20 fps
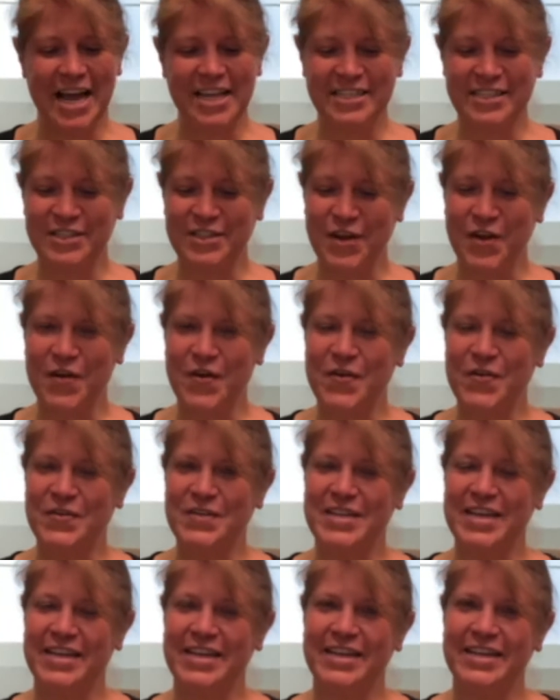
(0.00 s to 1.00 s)
So
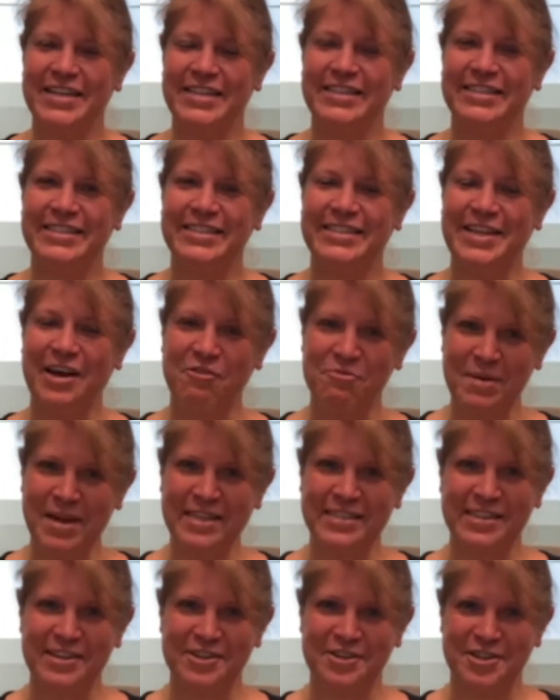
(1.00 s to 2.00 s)
the self-paced
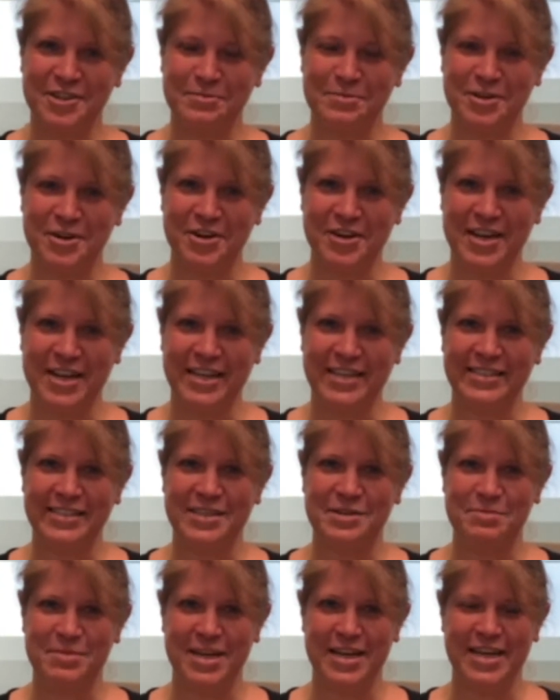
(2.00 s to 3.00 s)
leadership journey to
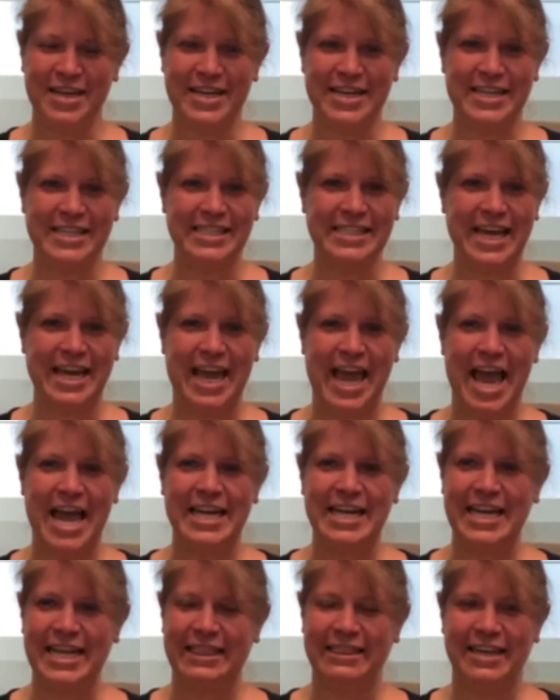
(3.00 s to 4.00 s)
me is like
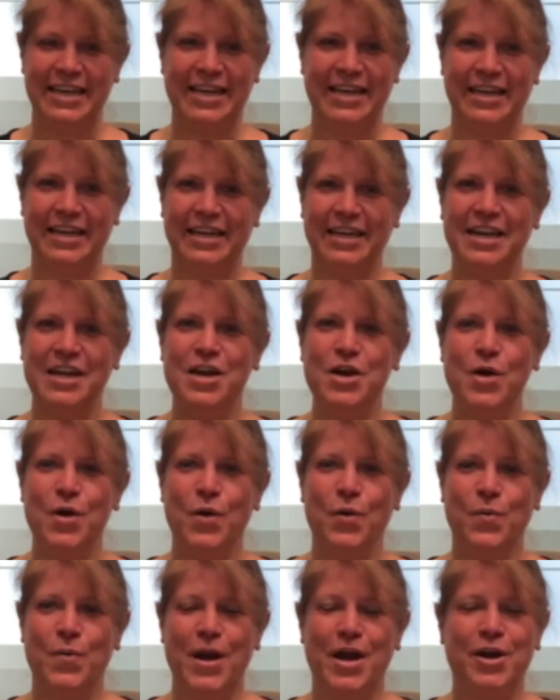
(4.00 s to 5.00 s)
anything
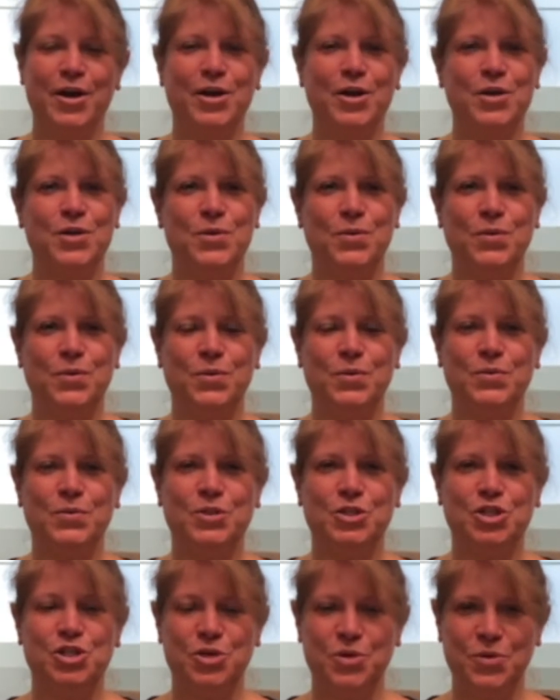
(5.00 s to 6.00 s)
where you
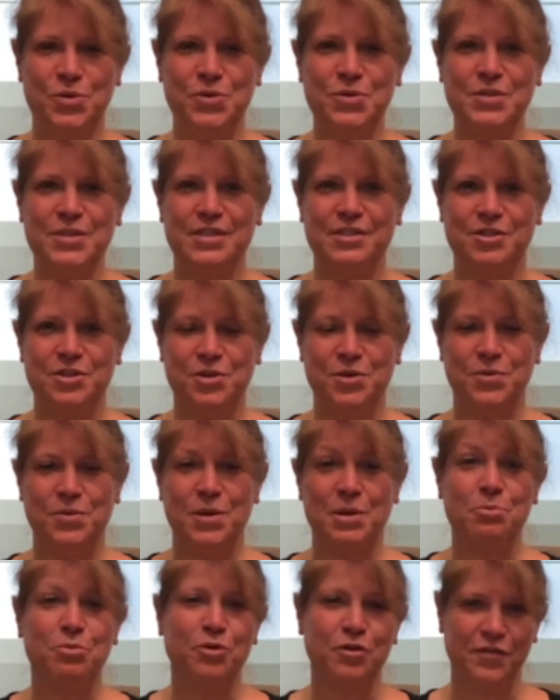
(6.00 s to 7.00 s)
choose to
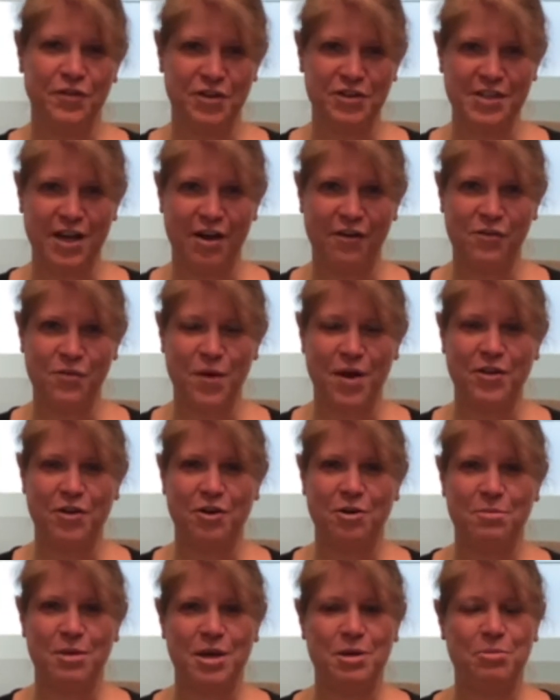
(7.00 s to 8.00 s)
improve yourself, whether
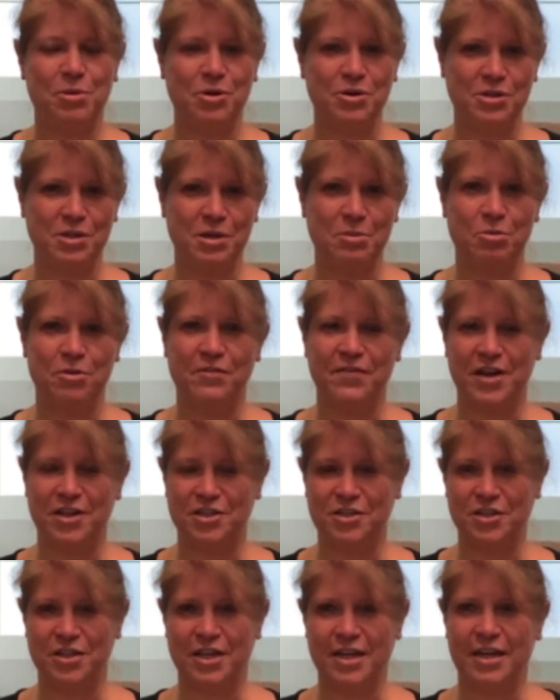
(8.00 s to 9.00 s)
it be personally,
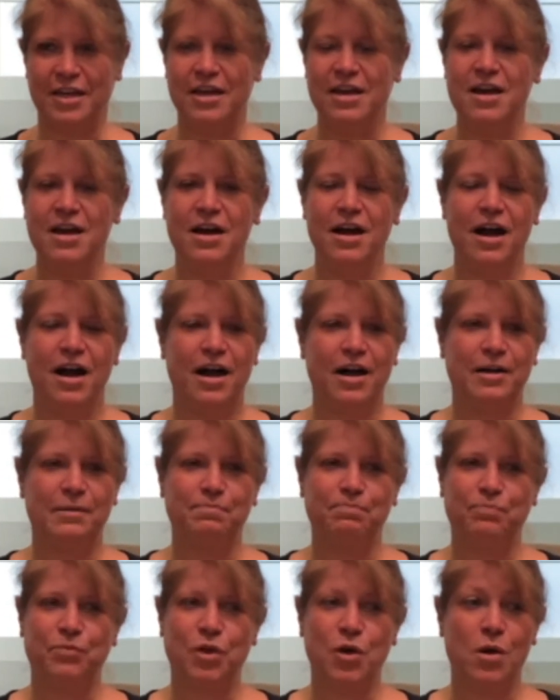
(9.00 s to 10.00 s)
professionally,
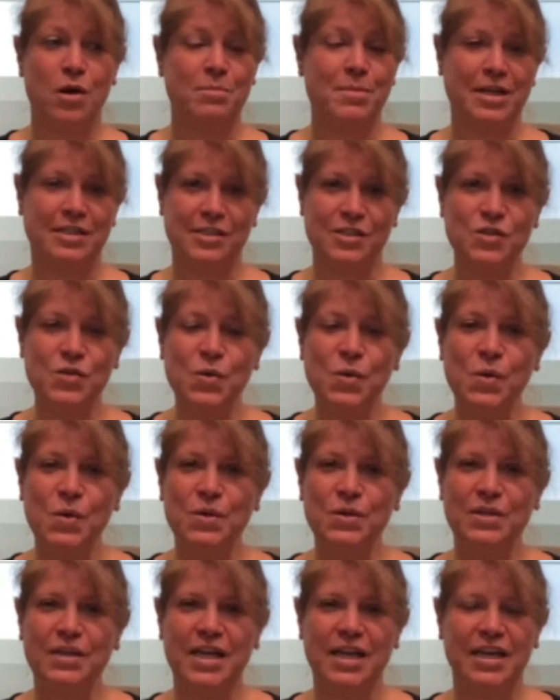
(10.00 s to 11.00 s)
um, going back to
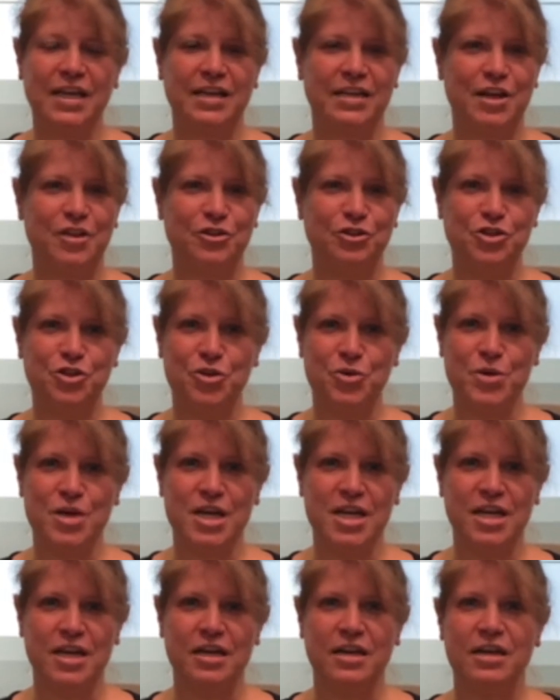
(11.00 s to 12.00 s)
school, getting another
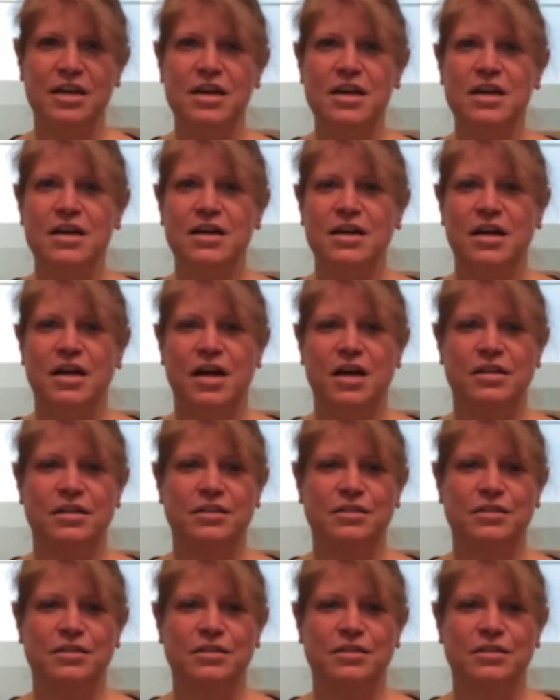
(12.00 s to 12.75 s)
degree, uh,